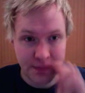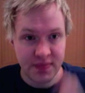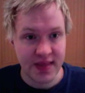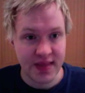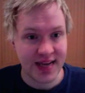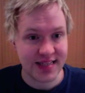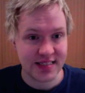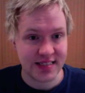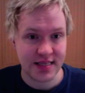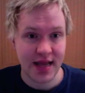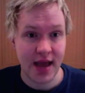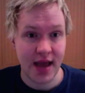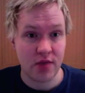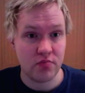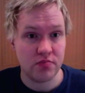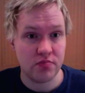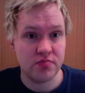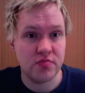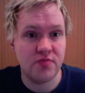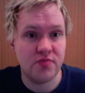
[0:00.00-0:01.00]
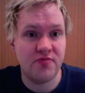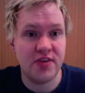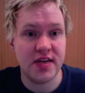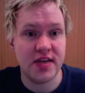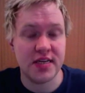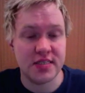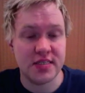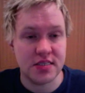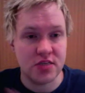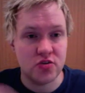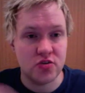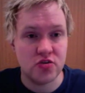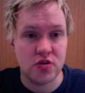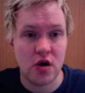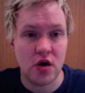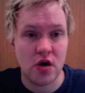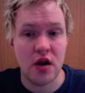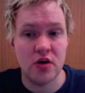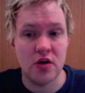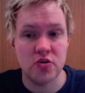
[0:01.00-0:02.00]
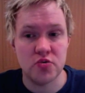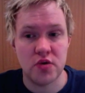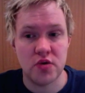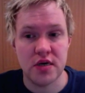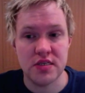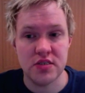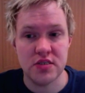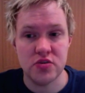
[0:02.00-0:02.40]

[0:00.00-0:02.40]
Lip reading: That's now fixed. It doesn't highlight twice,